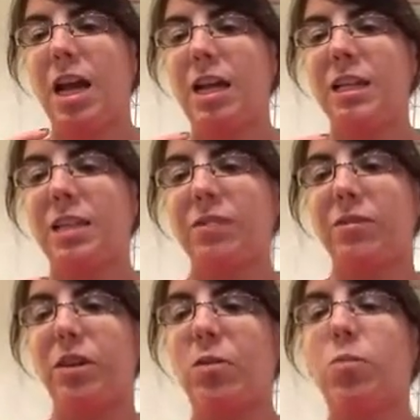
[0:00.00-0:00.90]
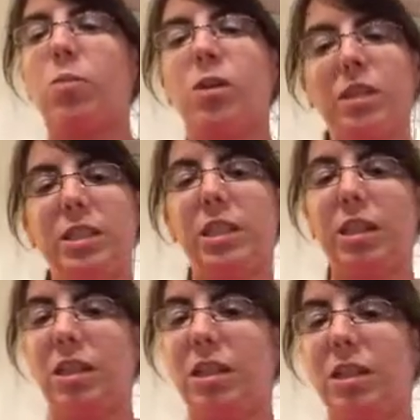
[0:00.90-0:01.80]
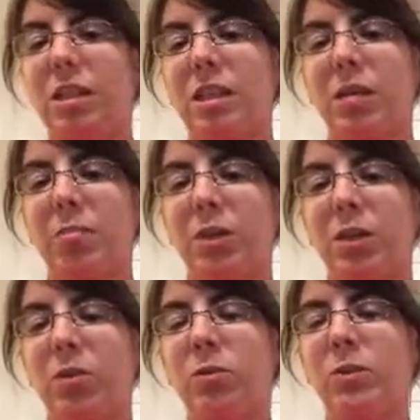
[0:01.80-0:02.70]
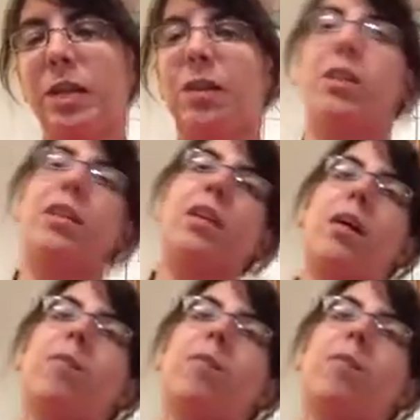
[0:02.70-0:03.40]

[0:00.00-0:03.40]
and if y'all want, let me know down in the